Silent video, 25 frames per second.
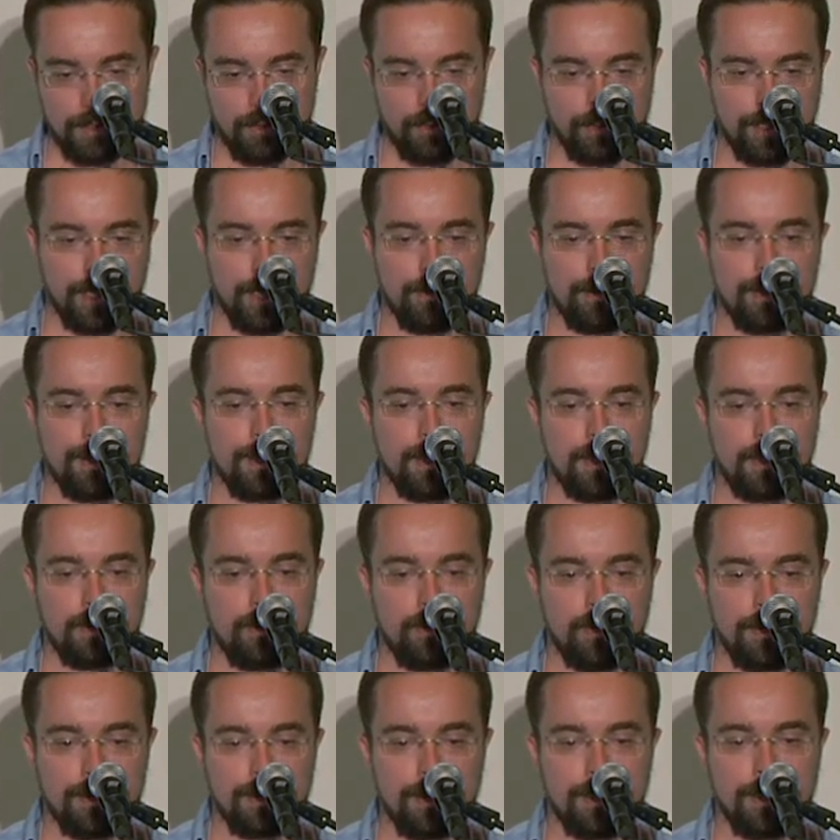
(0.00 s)
So here it's uh,
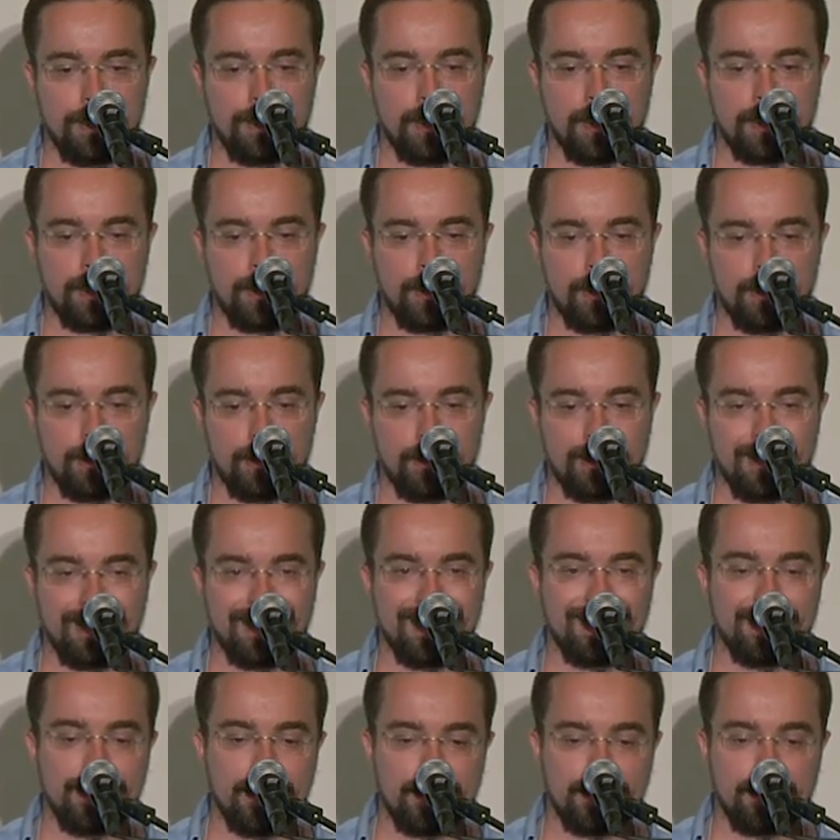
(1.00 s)
showing the, the
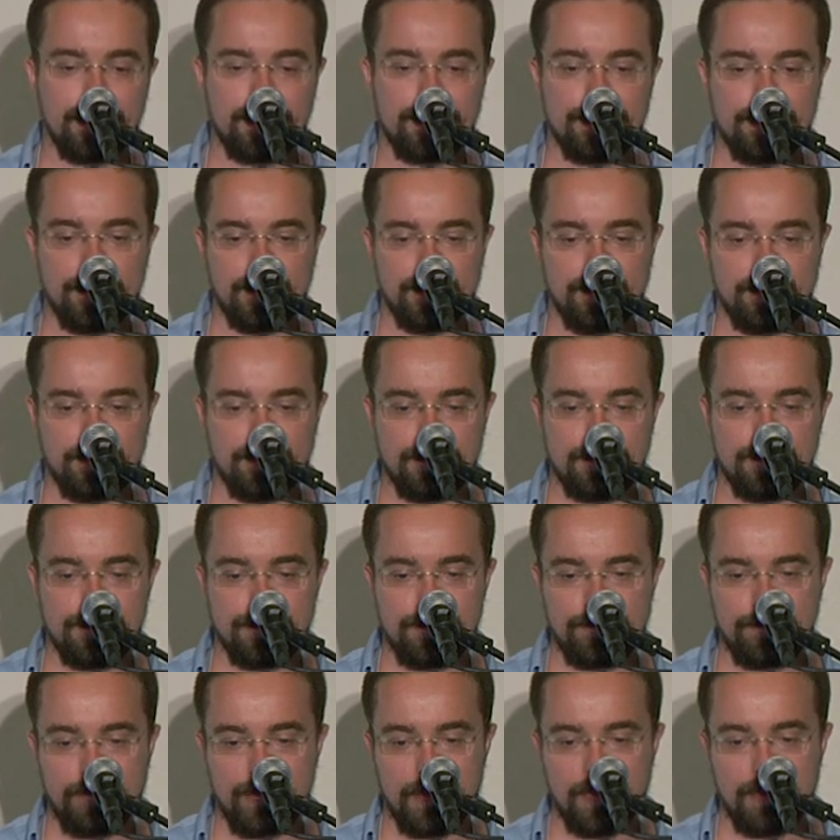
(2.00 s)
detected cells.
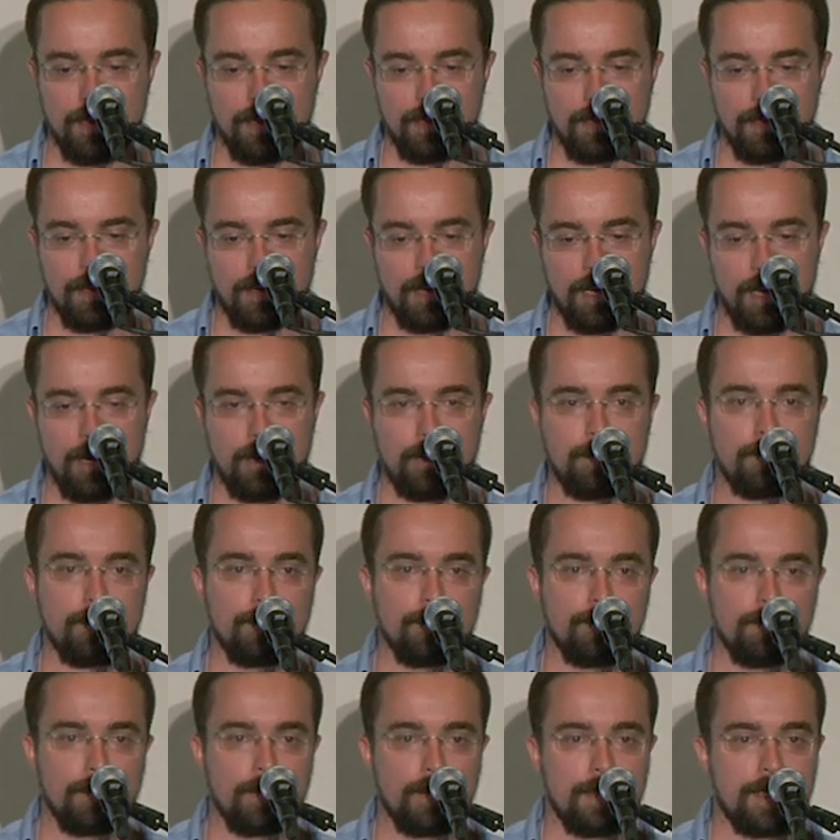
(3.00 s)
Uh,
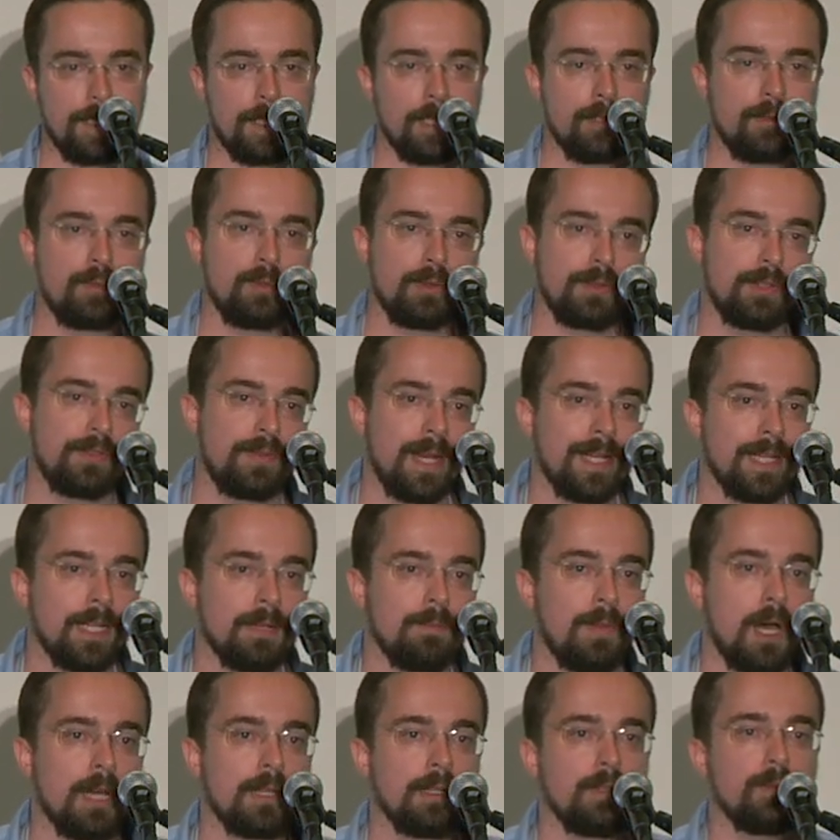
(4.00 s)
since we're training
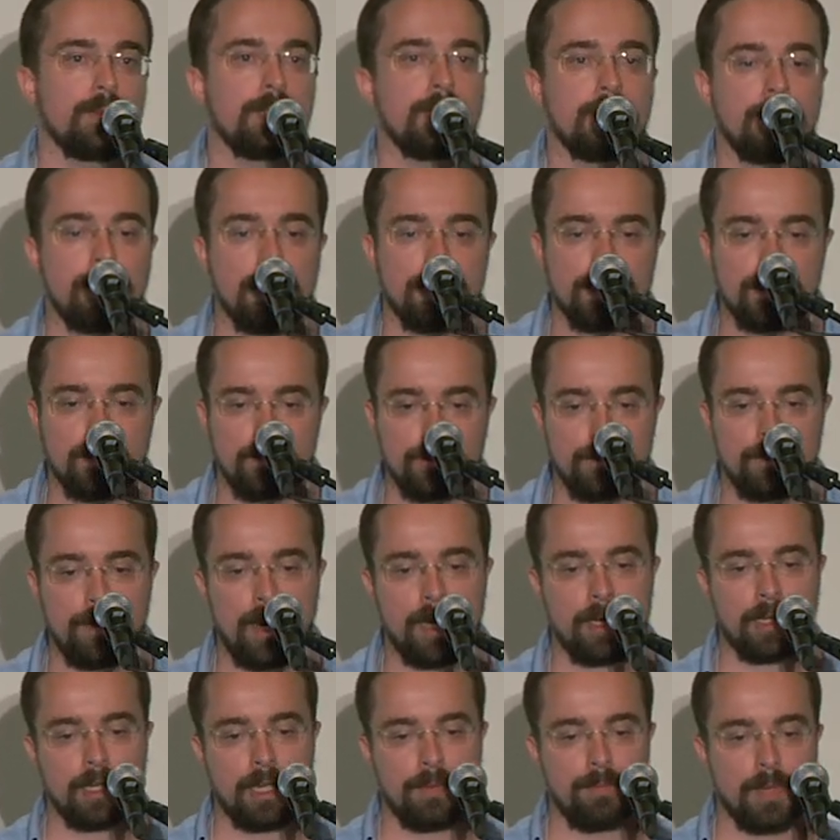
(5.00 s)
a model, we can also
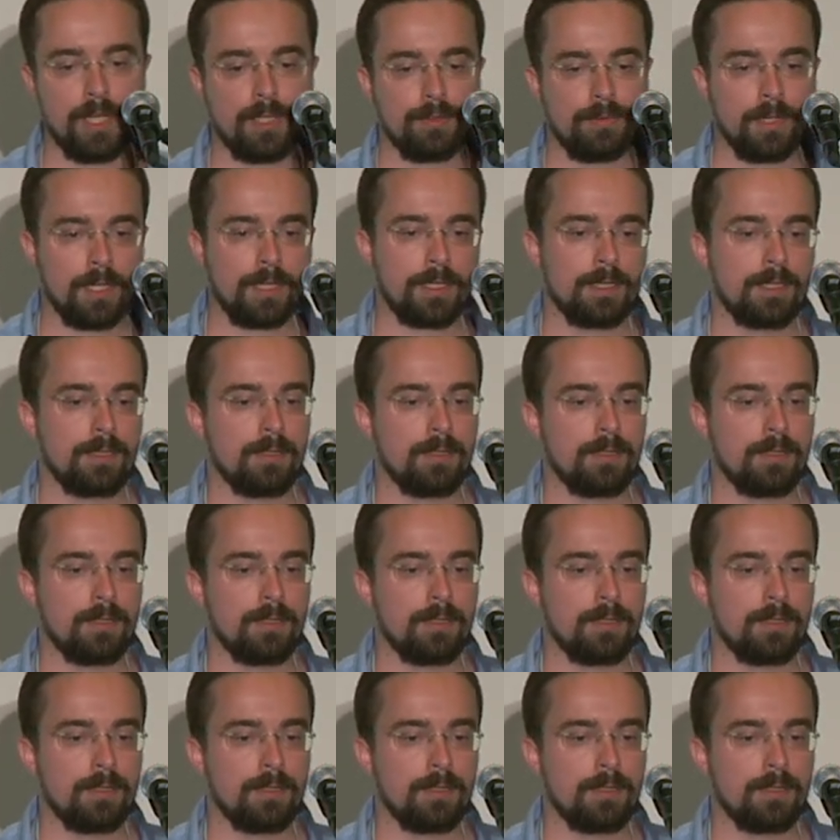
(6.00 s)
track a uh, metric.